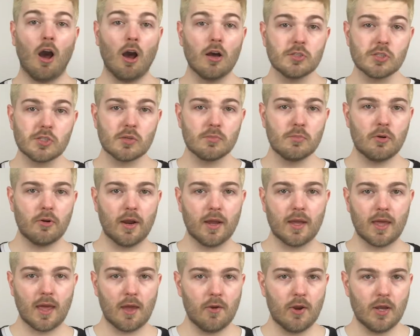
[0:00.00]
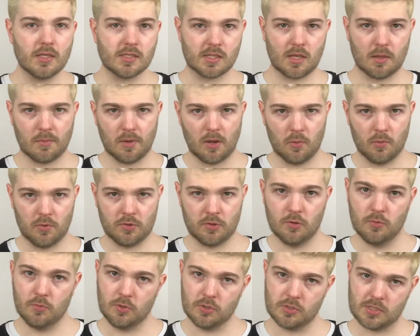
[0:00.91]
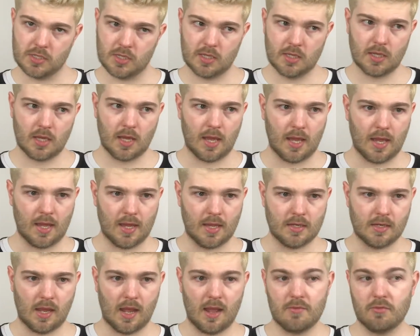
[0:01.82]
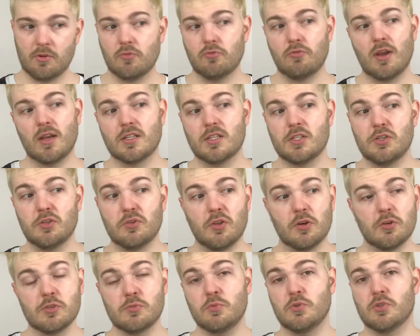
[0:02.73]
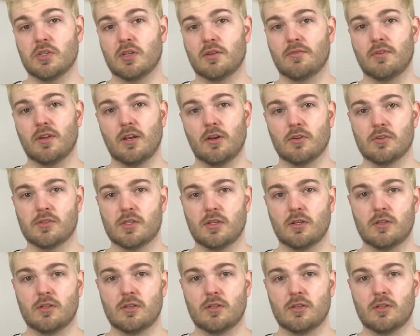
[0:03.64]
Also, Mariah Carey has come out with new music and I have not reacted to those music videos.